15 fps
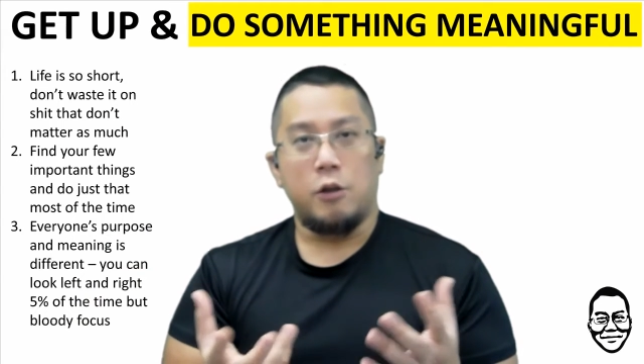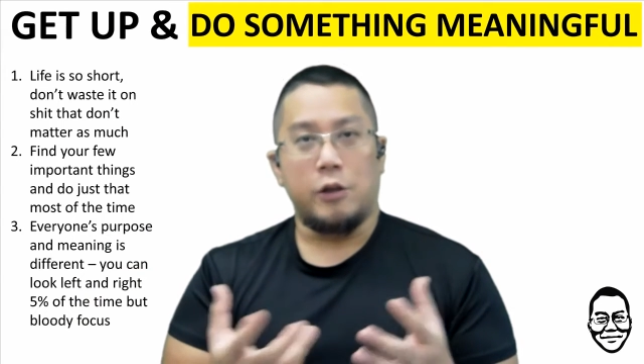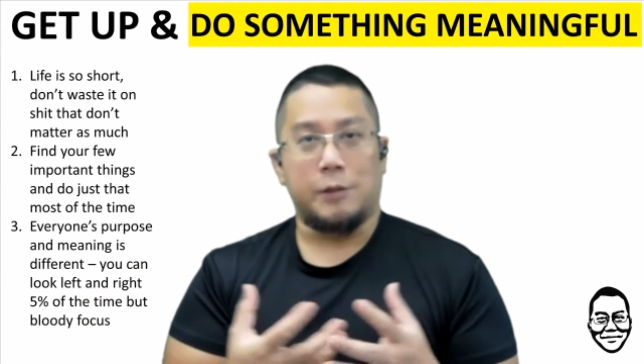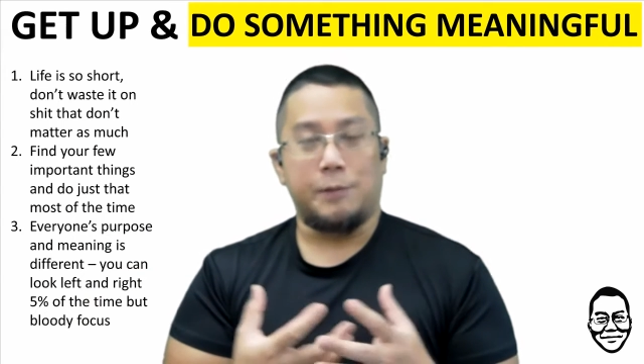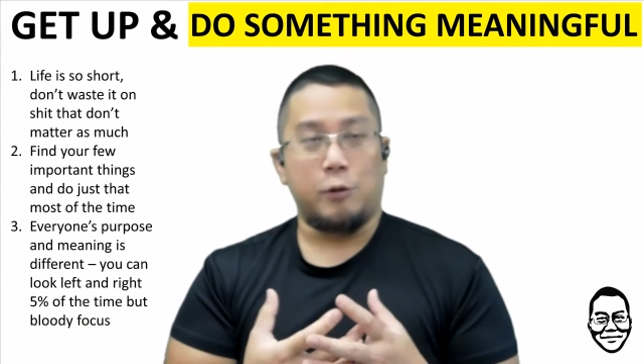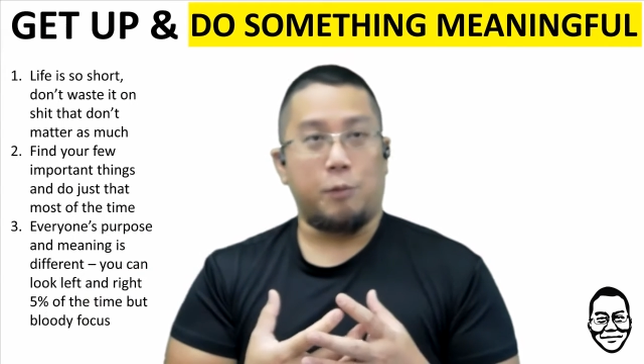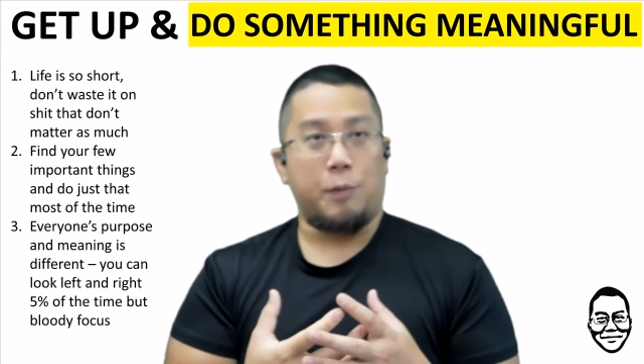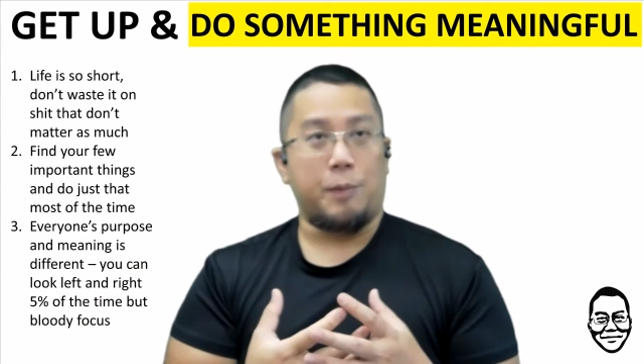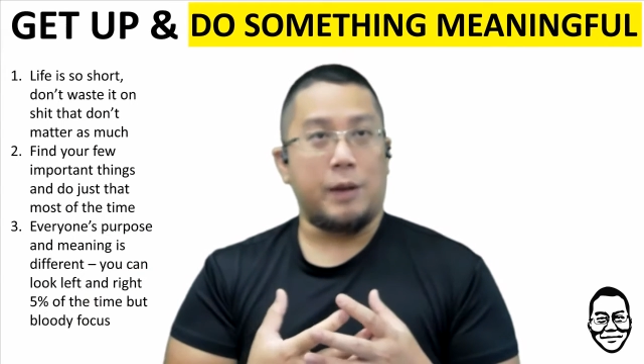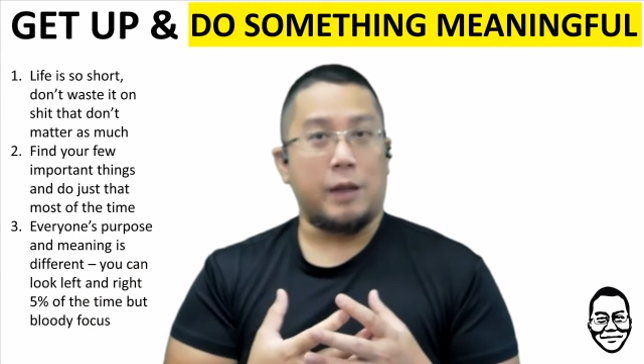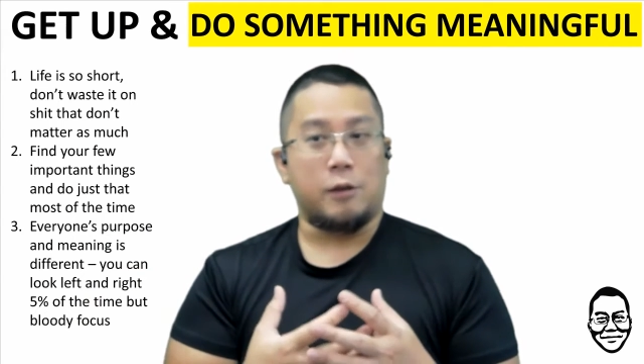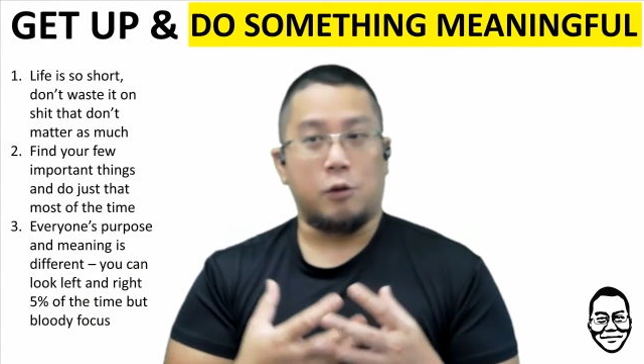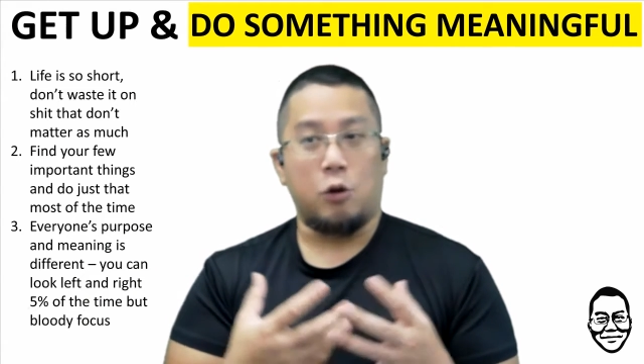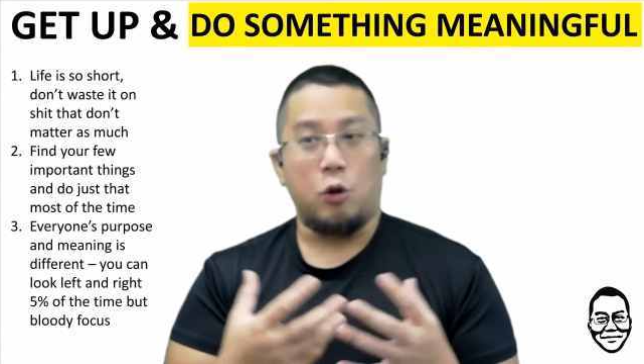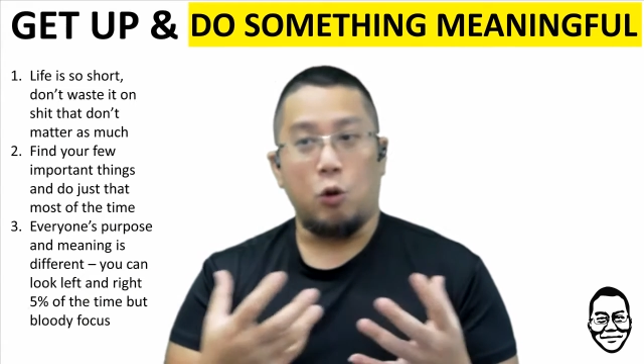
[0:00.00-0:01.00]
You can speak to people
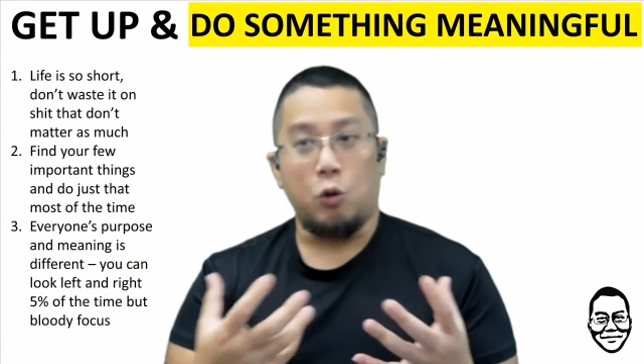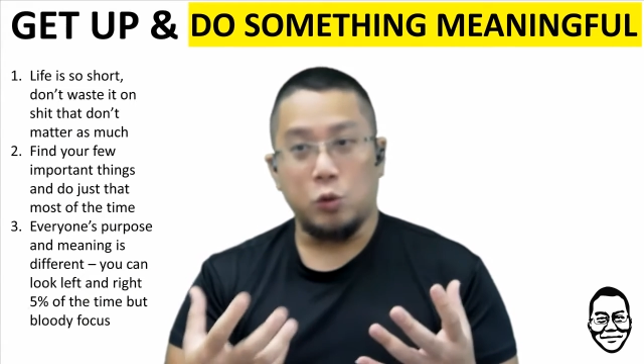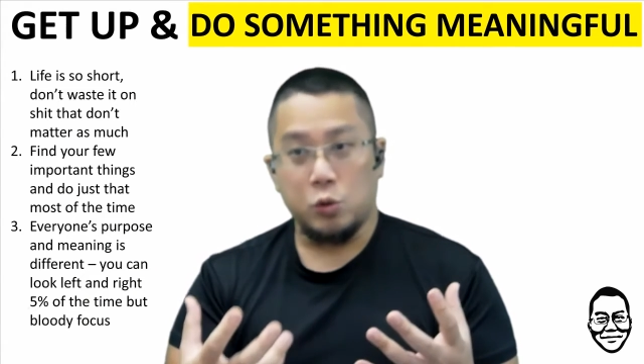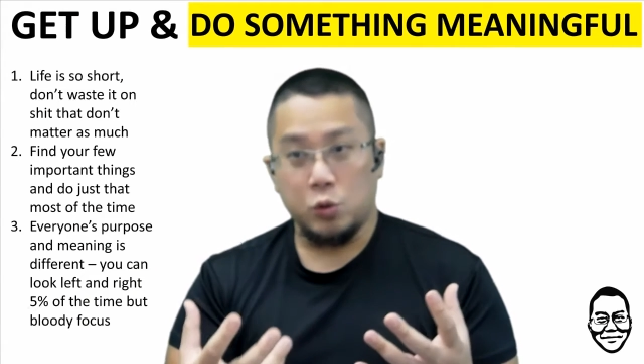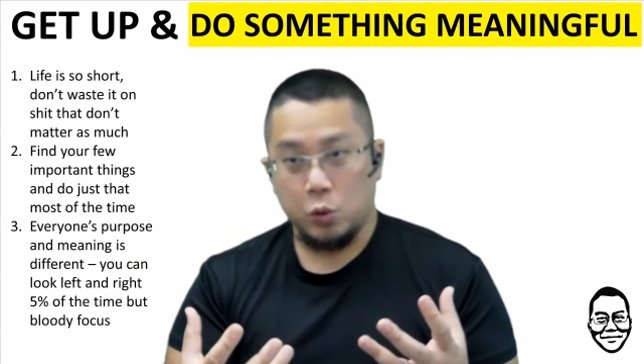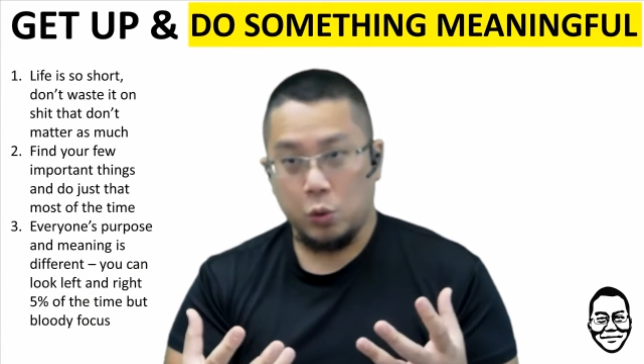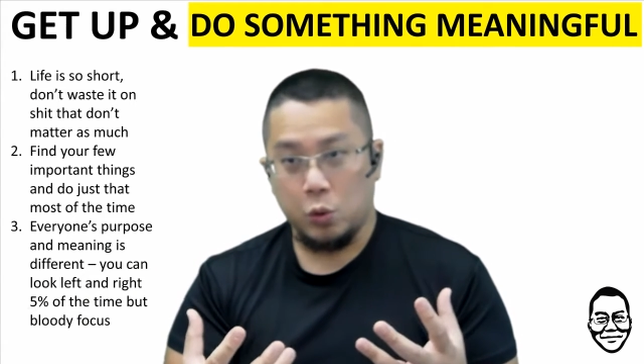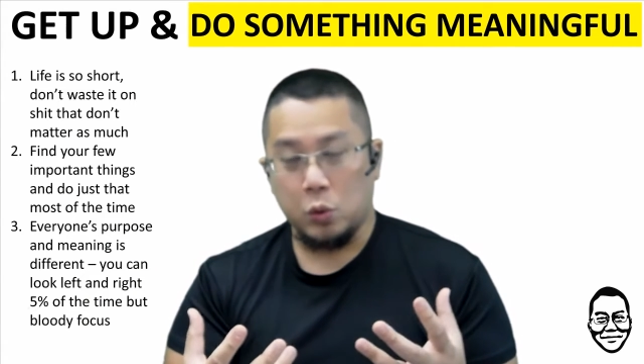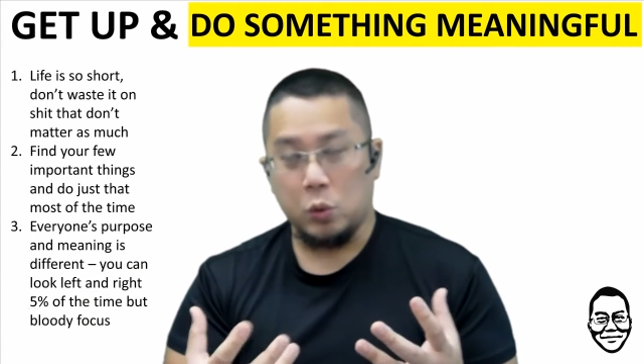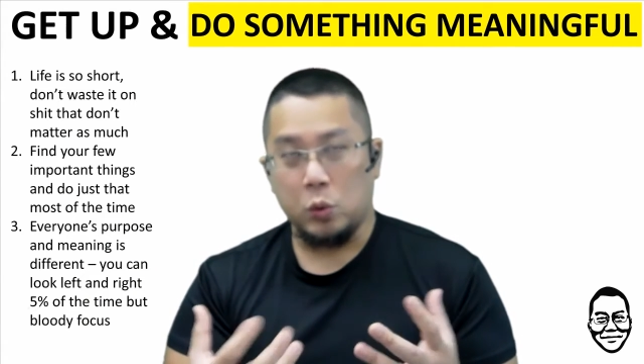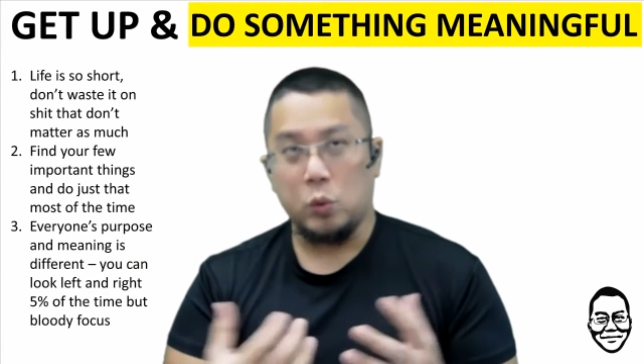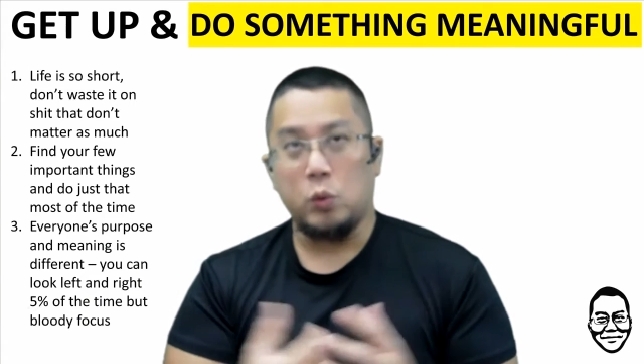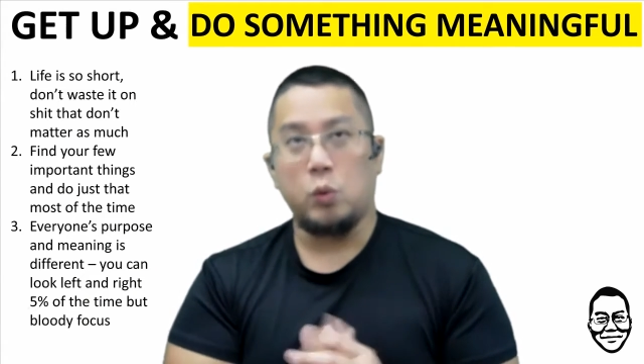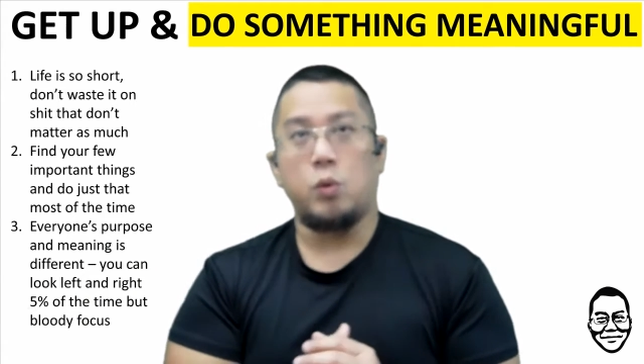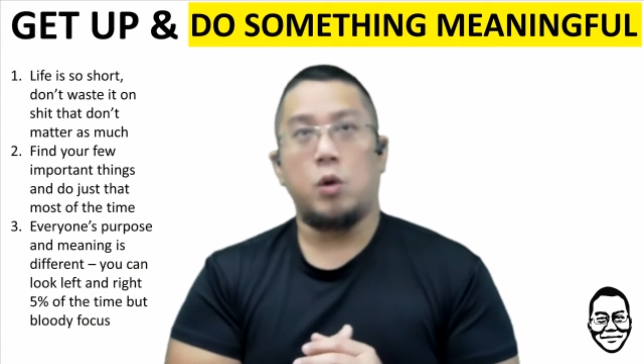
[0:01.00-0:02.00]
that's close to
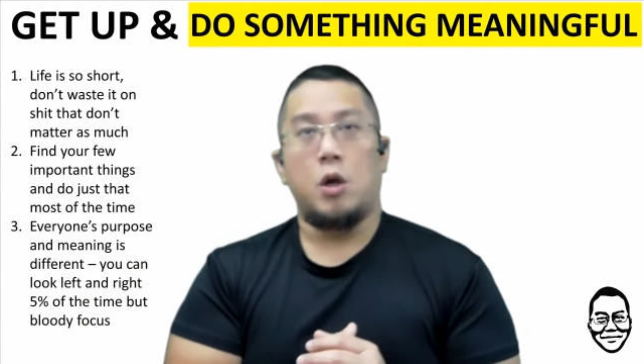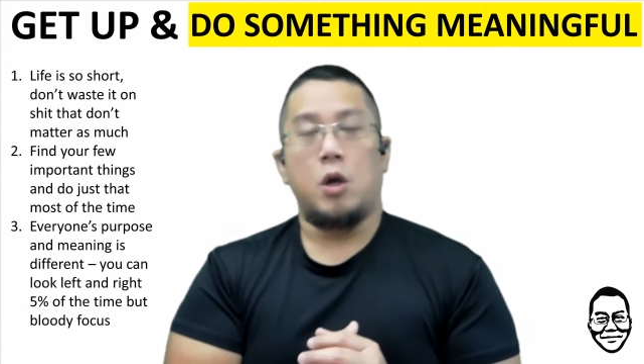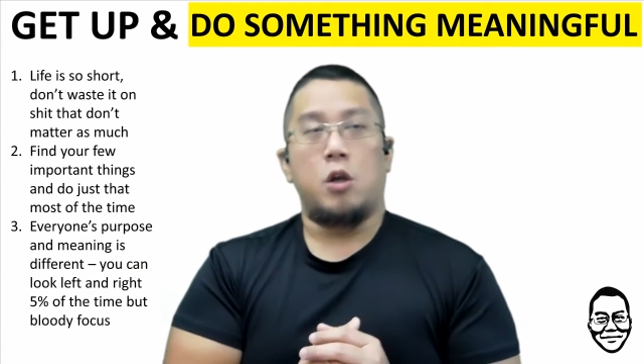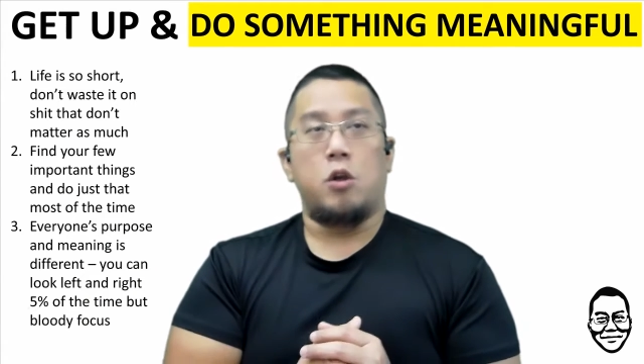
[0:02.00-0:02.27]
you.